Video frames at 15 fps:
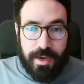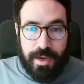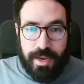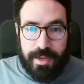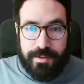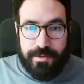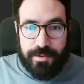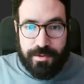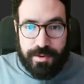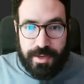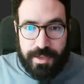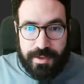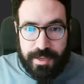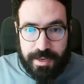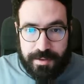and so
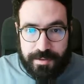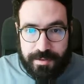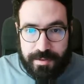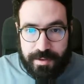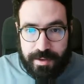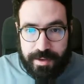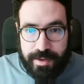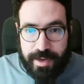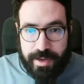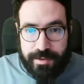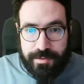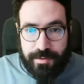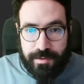it takes as